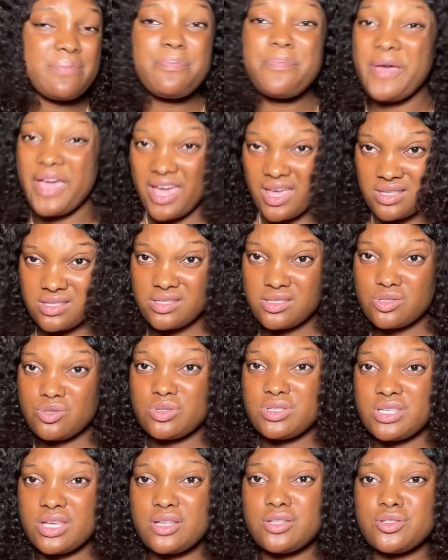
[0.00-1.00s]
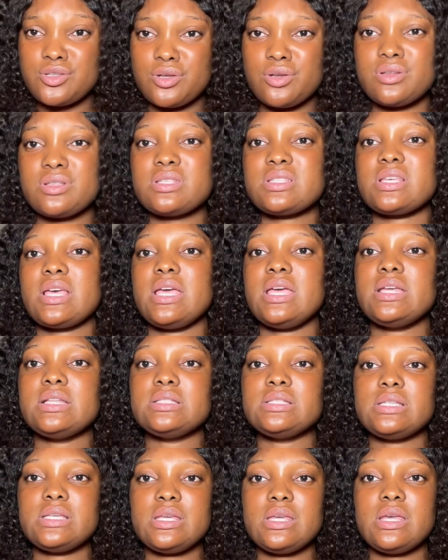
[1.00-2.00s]
pairs, to take turns in
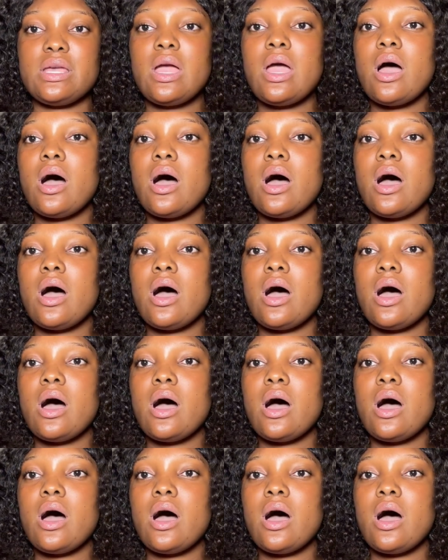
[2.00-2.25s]
the